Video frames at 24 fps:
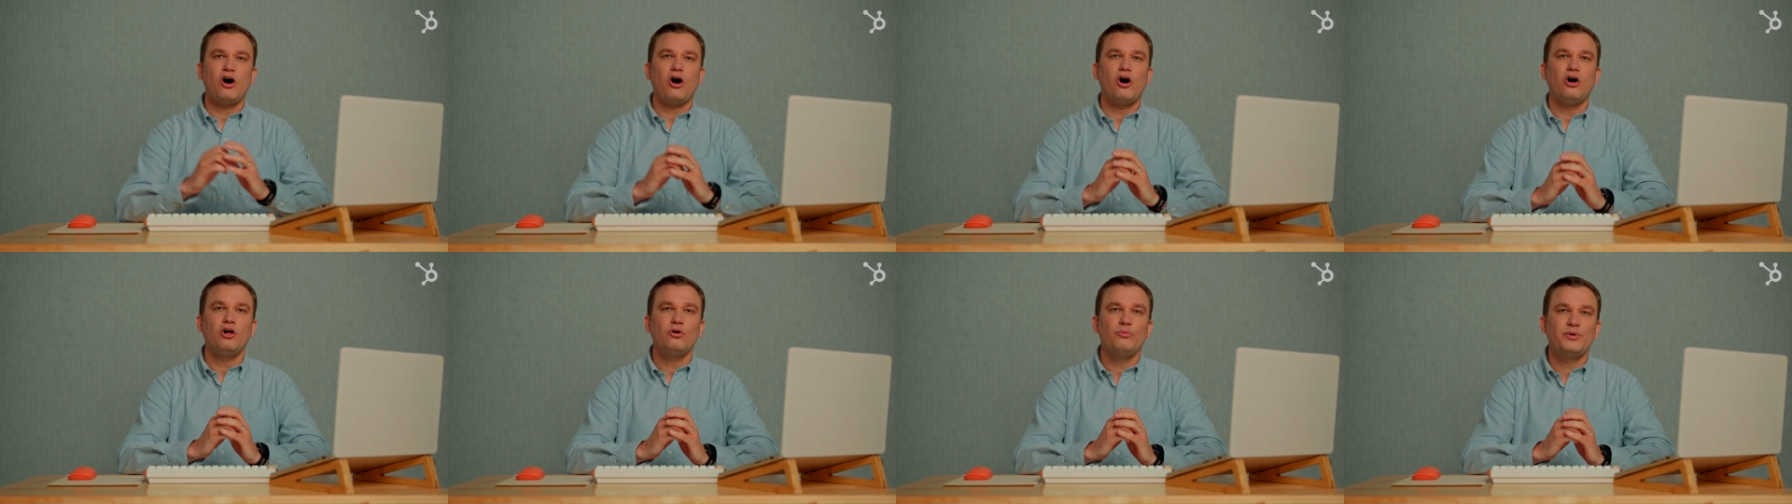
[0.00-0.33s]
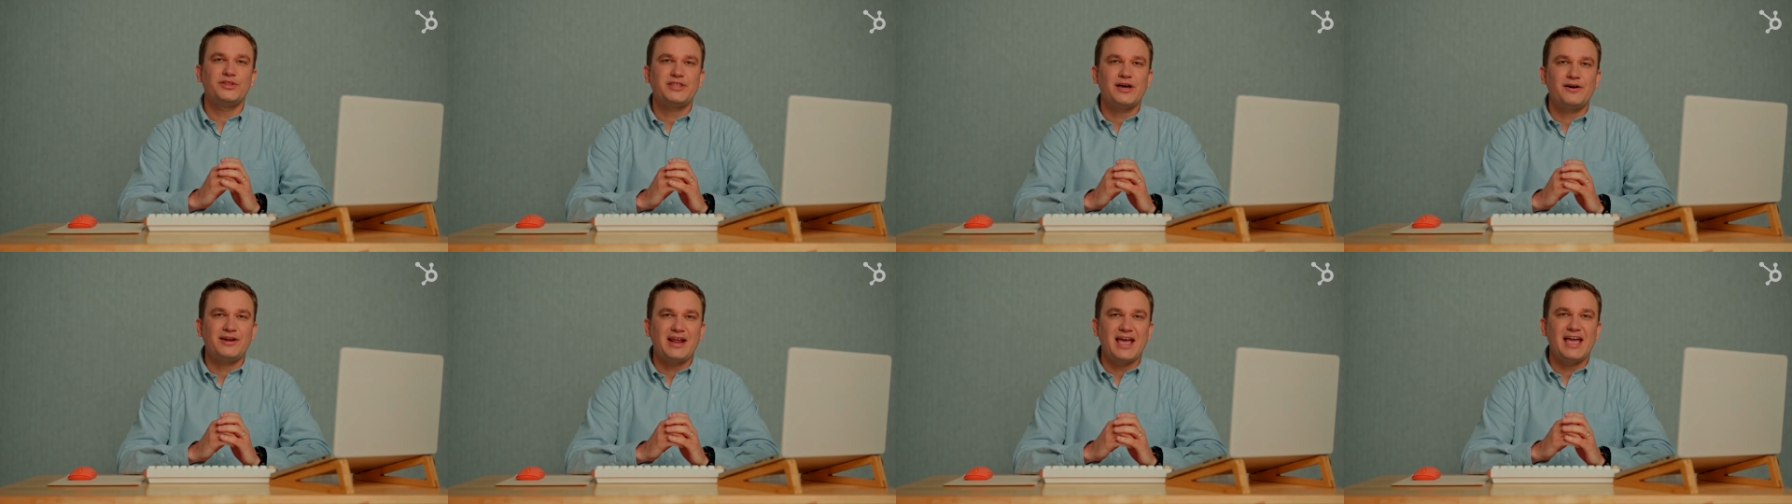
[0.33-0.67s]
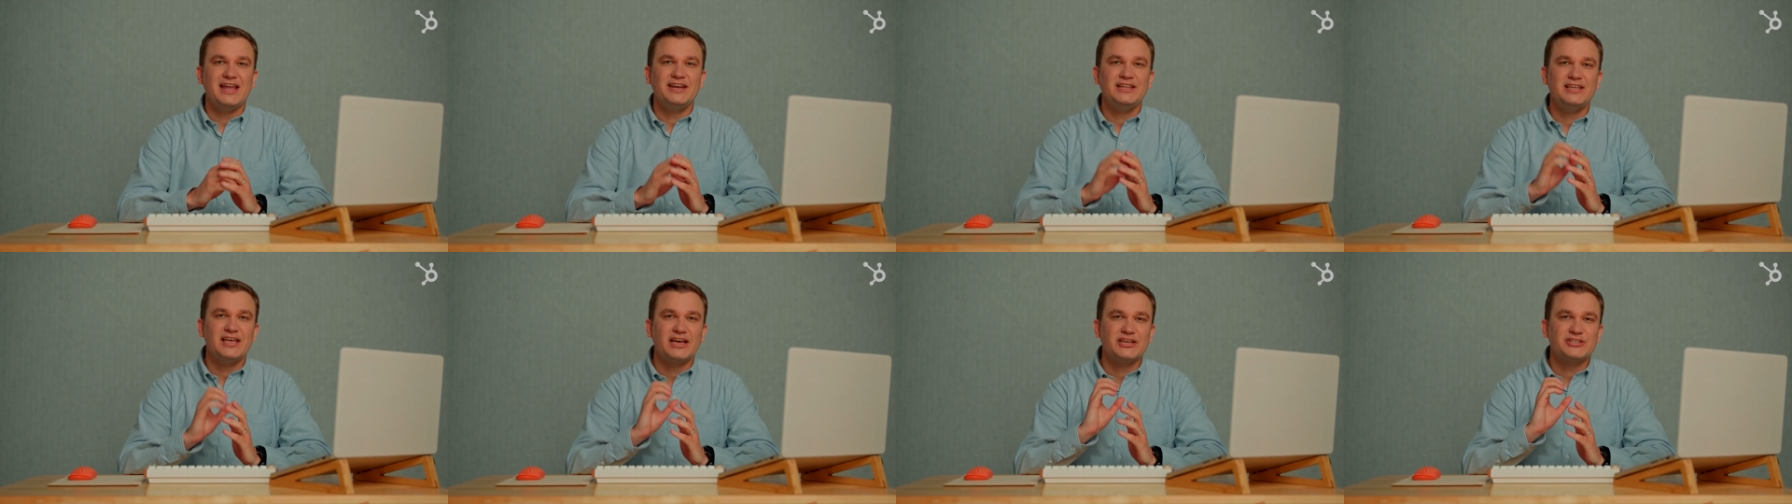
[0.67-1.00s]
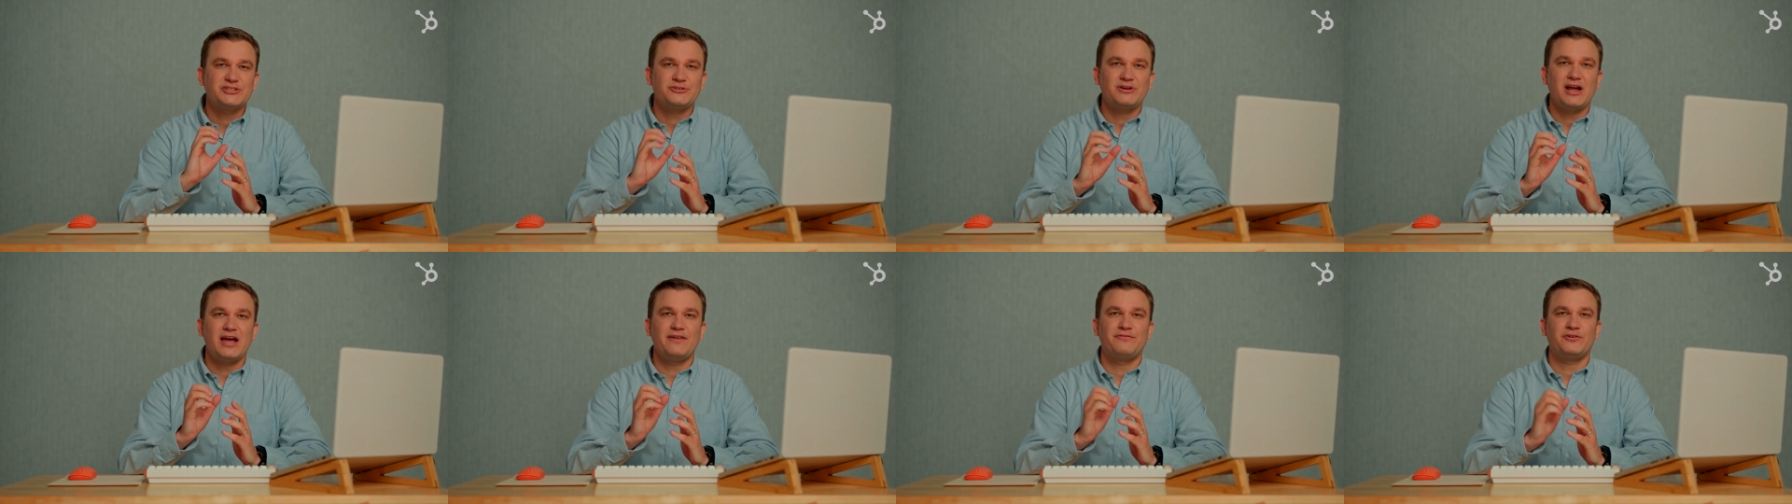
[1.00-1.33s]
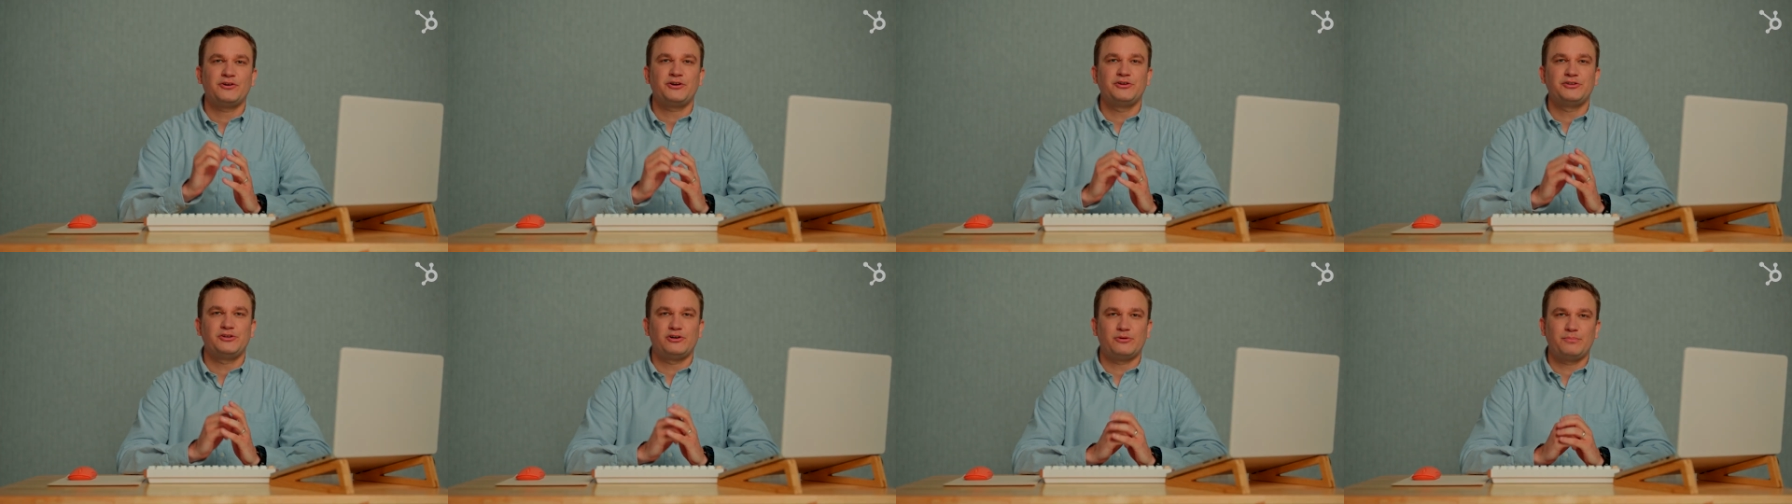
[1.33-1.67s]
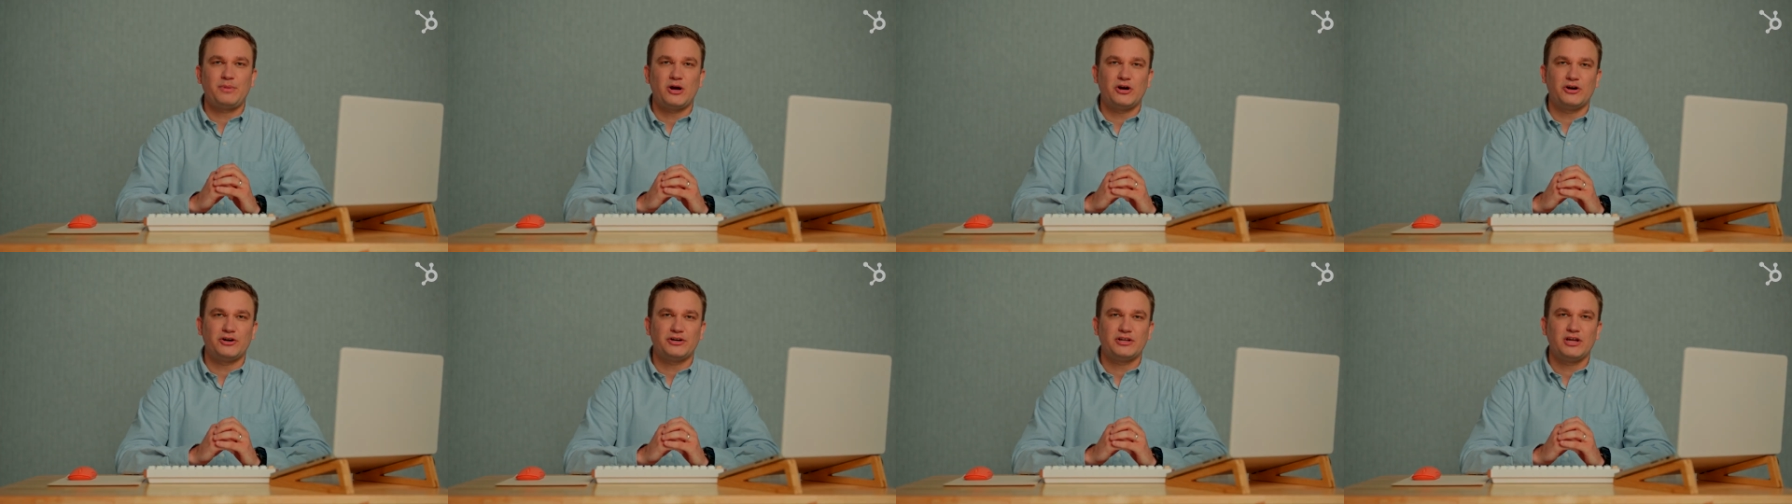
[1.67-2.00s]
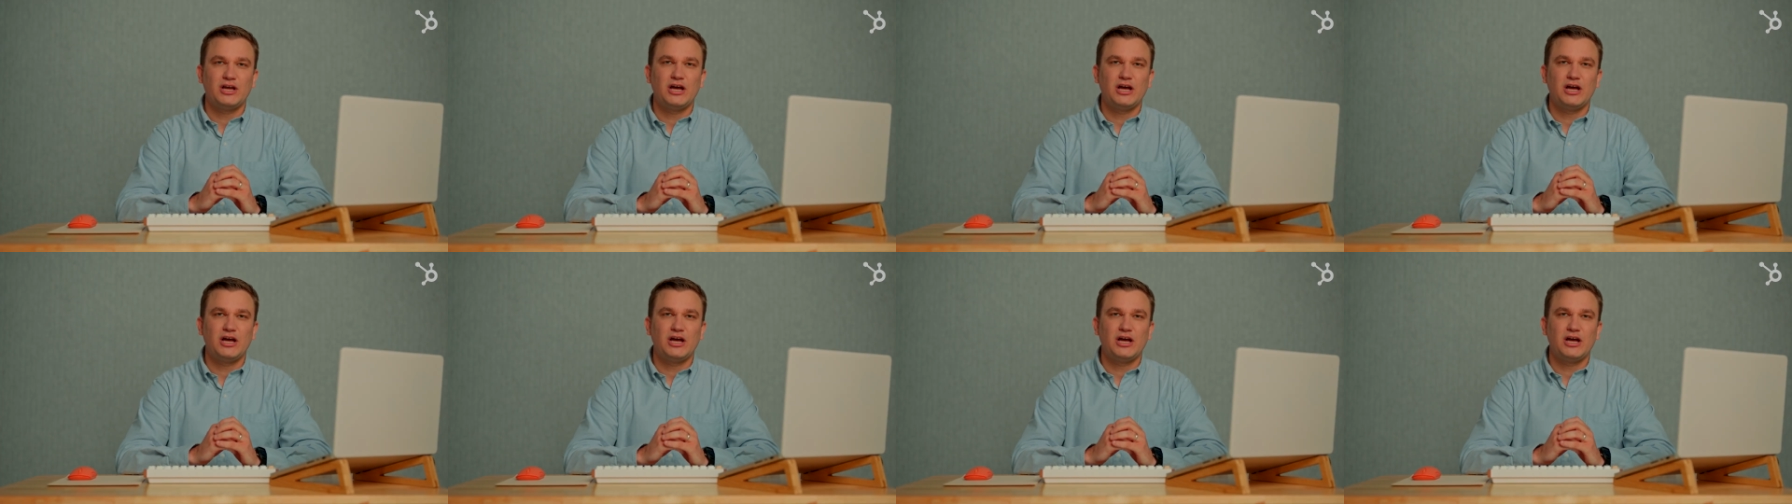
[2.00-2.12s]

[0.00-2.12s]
all without any extra effort on your part.